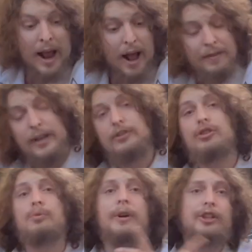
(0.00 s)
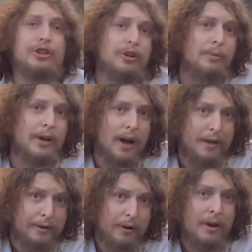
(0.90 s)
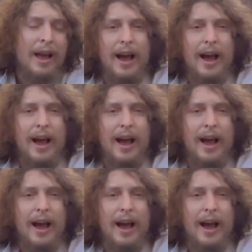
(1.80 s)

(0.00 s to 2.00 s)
and then switched to another,